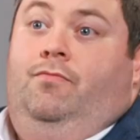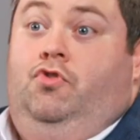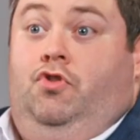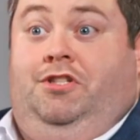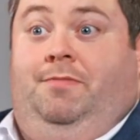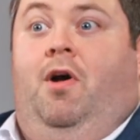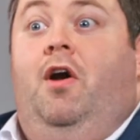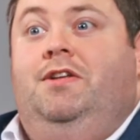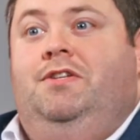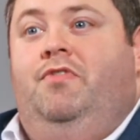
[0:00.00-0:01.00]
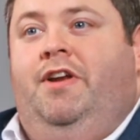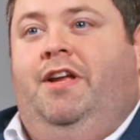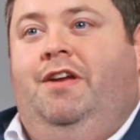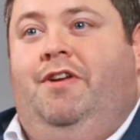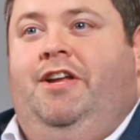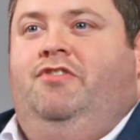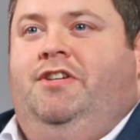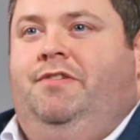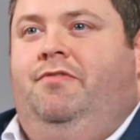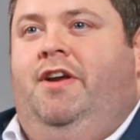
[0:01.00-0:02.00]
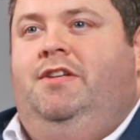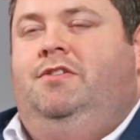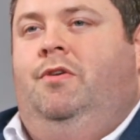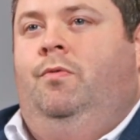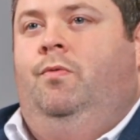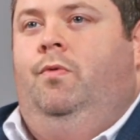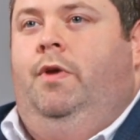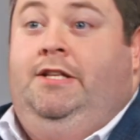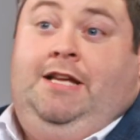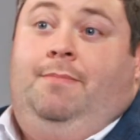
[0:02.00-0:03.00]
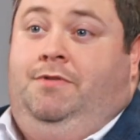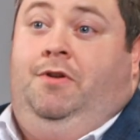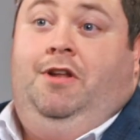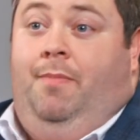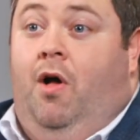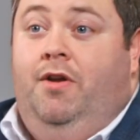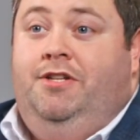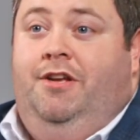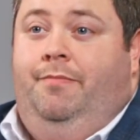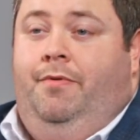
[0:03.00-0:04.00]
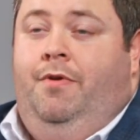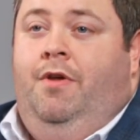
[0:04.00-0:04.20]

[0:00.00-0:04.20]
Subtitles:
Trusted partner is a really interesting phrase. So it's absolutely a partnership.